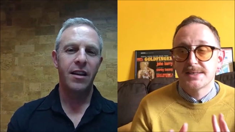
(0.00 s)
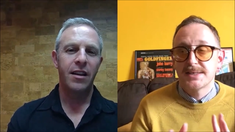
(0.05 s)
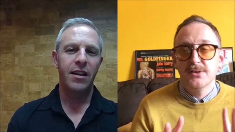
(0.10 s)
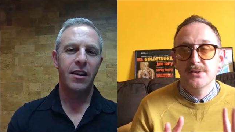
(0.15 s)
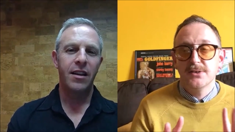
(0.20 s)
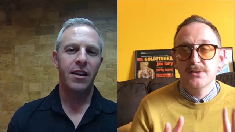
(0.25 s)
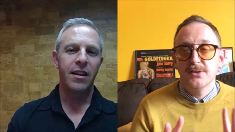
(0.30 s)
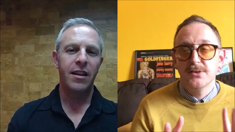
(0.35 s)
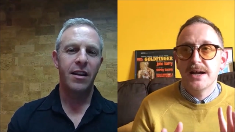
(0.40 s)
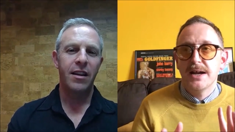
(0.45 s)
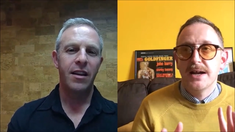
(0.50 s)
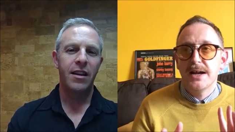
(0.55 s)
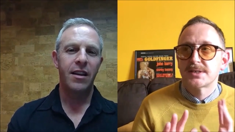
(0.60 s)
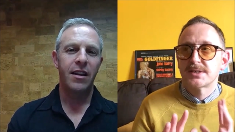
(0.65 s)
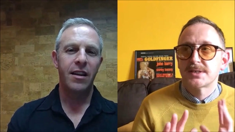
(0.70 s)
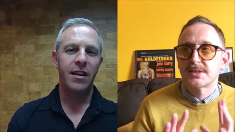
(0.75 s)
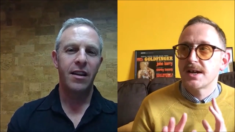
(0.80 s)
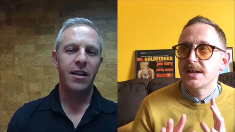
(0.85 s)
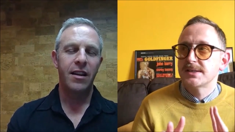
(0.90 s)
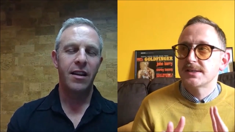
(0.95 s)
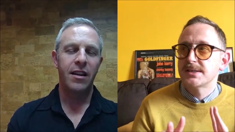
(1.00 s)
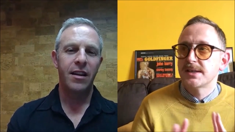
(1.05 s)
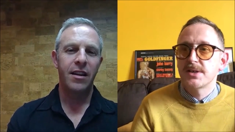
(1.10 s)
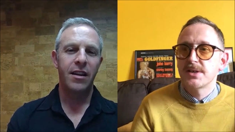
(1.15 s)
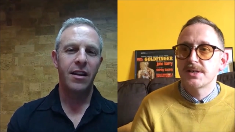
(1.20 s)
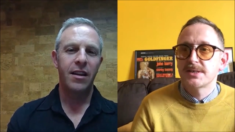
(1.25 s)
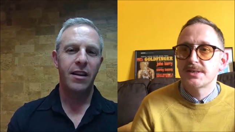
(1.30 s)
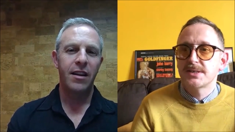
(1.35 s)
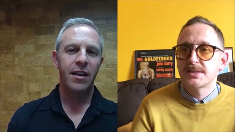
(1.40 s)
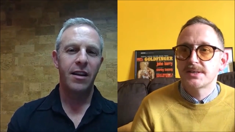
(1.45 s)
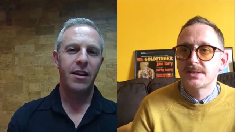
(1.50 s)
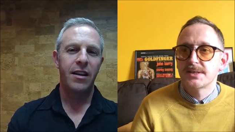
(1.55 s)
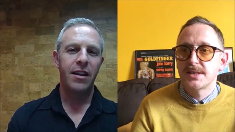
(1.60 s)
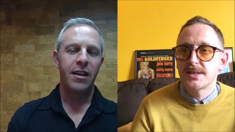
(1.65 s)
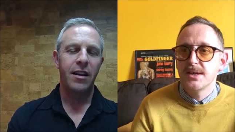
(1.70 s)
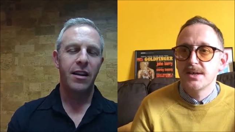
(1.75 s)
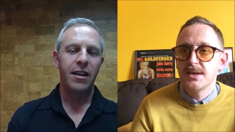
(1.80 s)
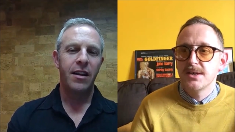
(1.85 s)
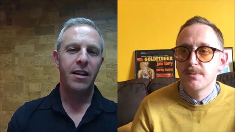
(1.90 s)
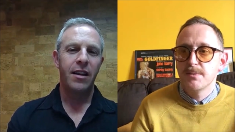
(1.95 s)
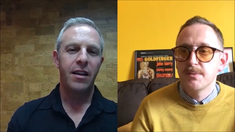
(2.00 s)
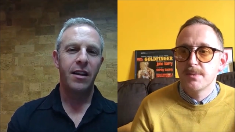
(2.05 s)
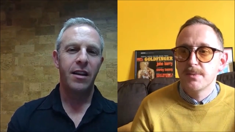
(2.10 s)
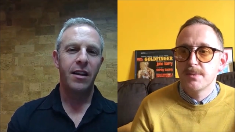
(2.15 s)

Speaker 1: It's still now slightly scary to see